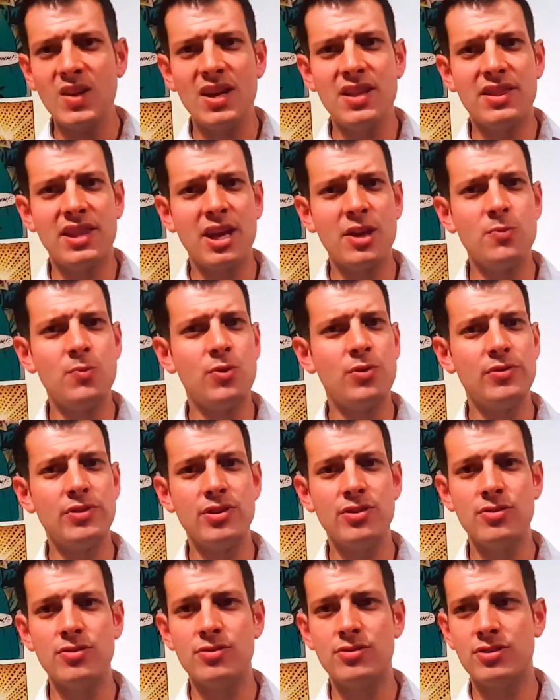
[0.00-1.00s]
They will
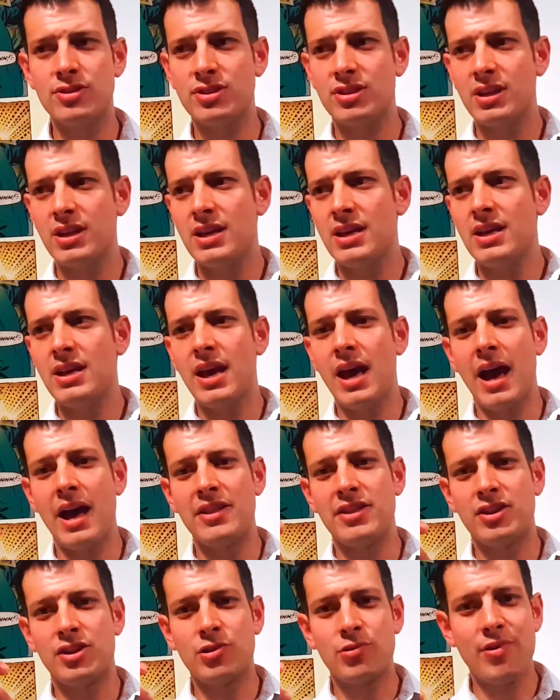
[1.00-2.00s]
use
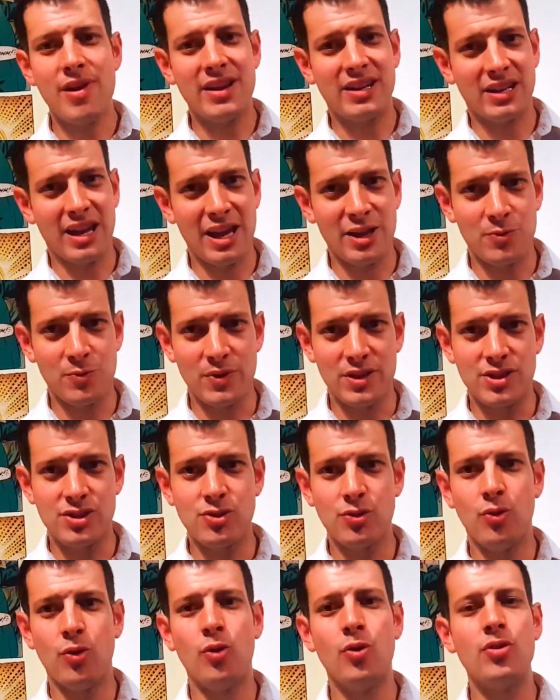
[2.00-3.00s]
the correct language,
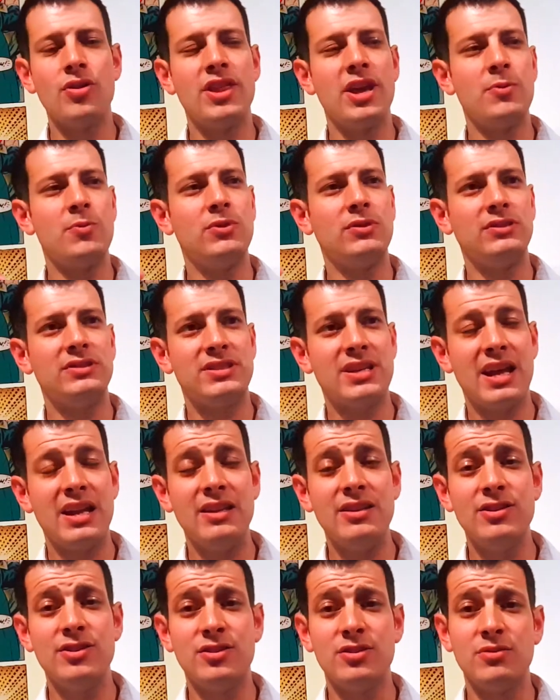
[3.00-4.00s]
or they will tell
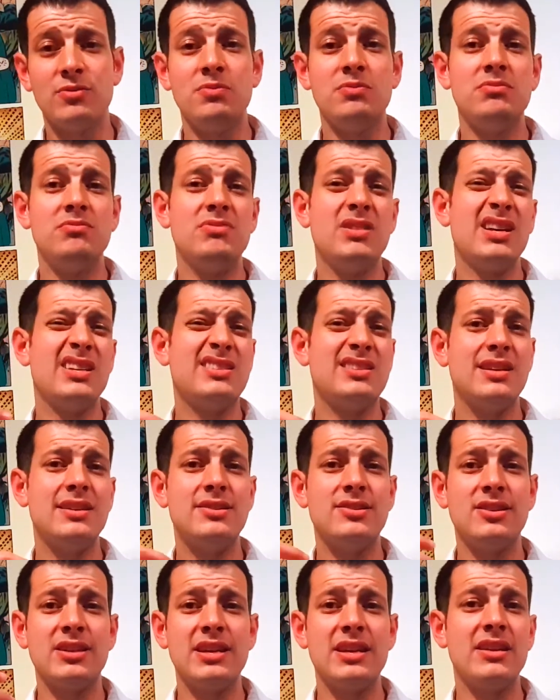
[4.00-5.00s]
you
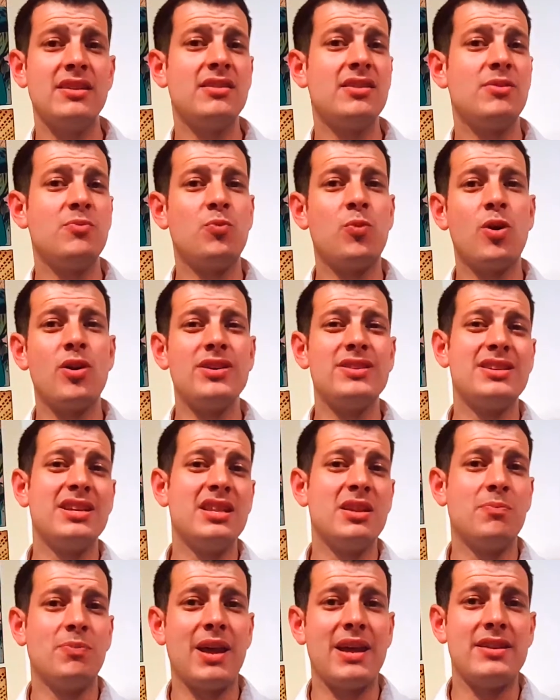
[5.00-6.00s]
essentially what is in the
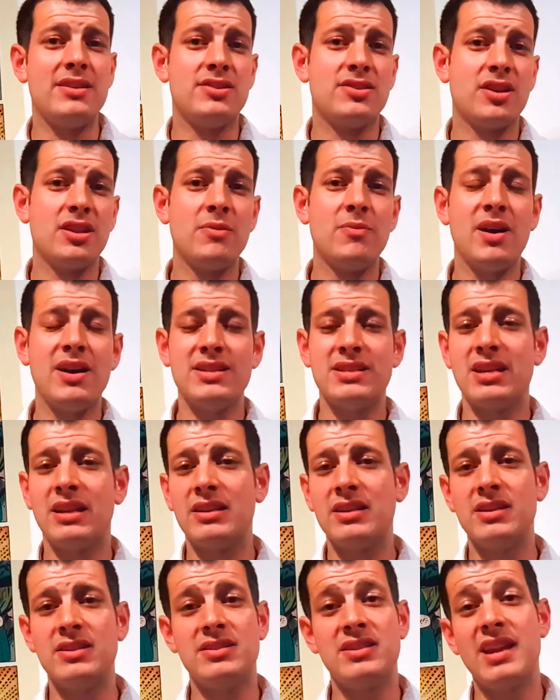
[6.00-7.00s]
blend. So they might tell
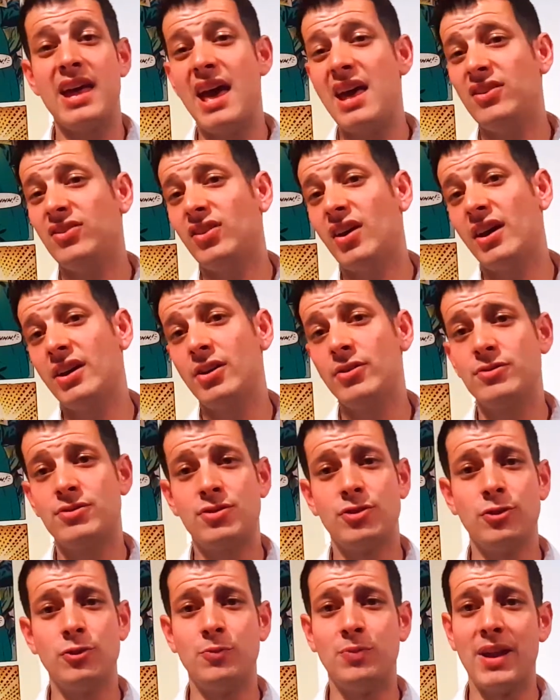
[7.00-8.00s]
you it's an
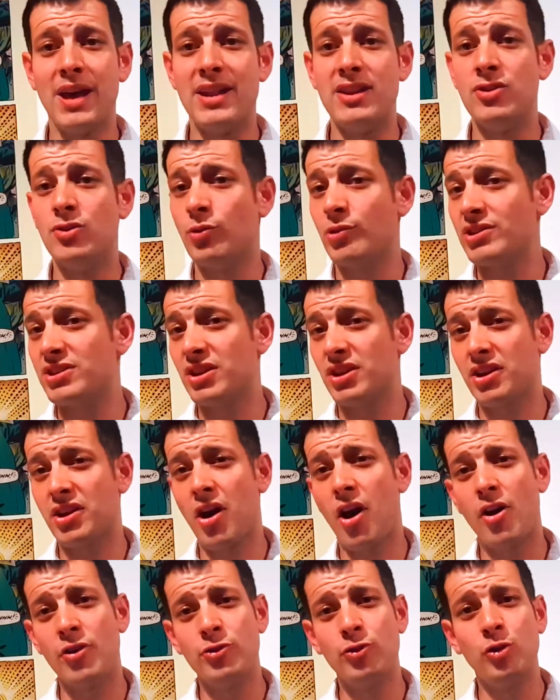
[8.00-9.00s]
SiO2 blend, or it's a
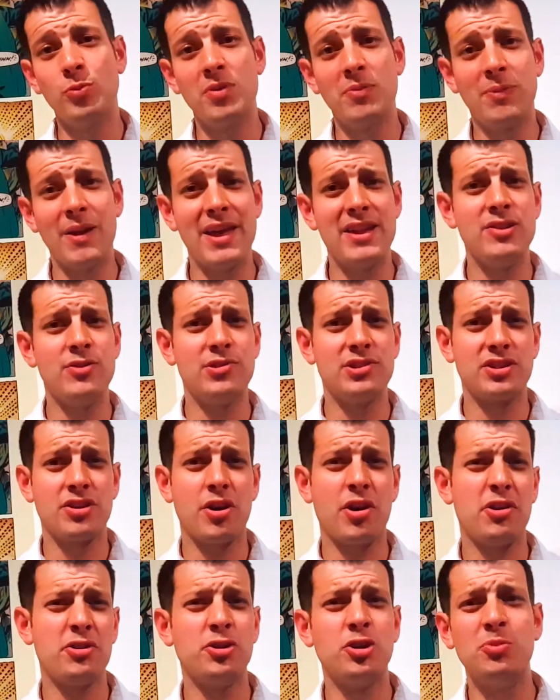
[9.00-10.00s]
carnauba blend, or it's a
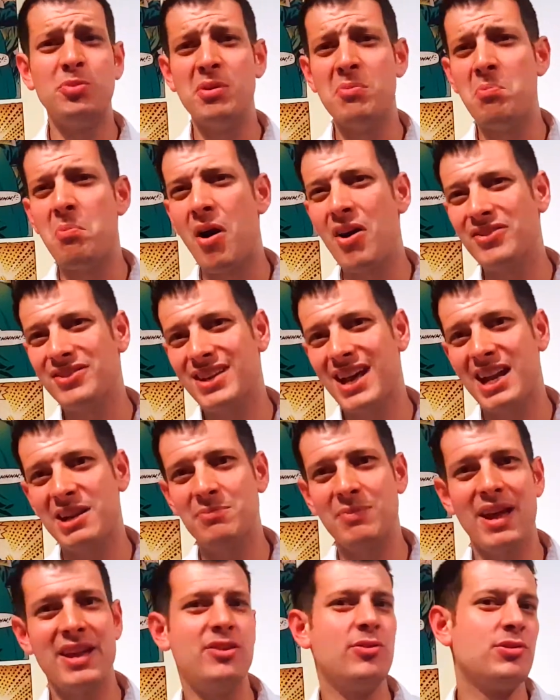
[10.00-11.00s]
carnauba montan
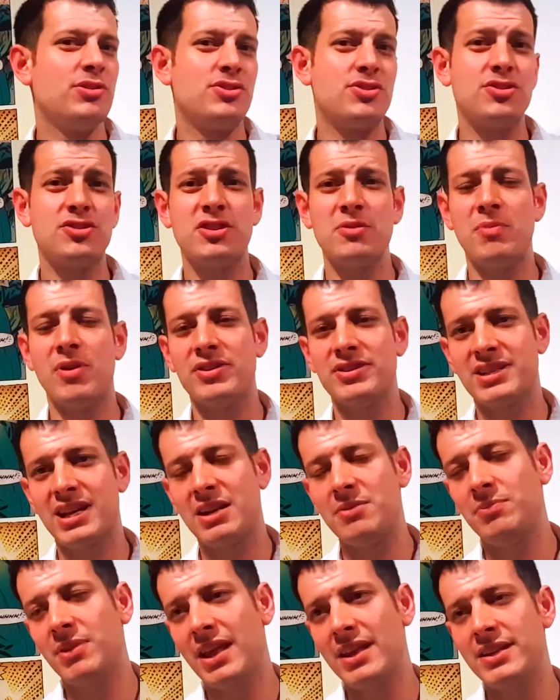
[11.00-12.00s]
blend, or it's just a montan
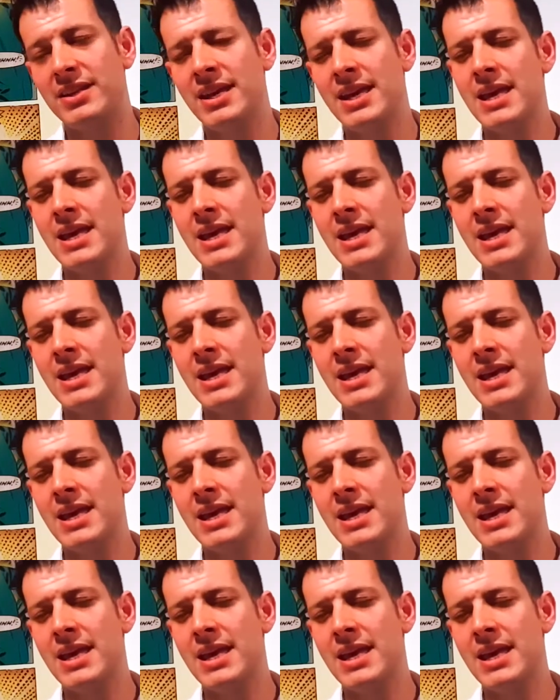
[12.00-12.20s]
blend.